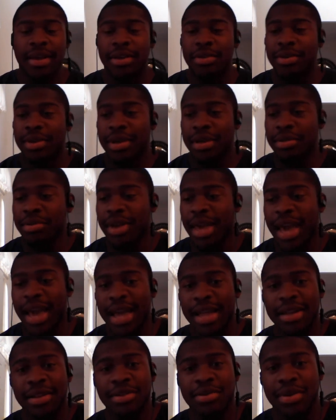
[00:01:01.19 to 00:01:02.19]
You
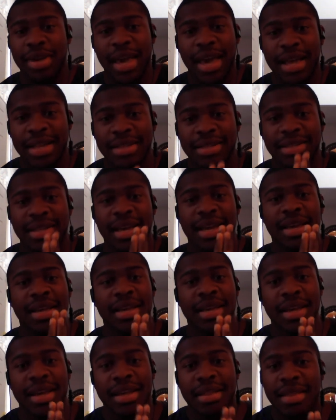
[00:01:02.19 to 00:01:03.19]
can't
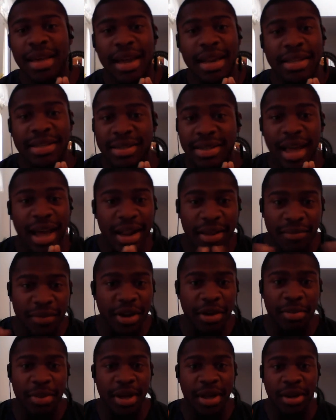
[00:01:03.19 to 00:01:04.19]
say that it's not even
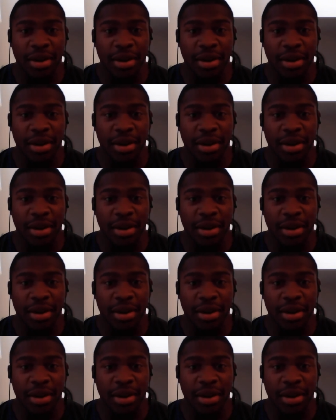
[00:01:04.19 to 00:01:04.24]
gonna be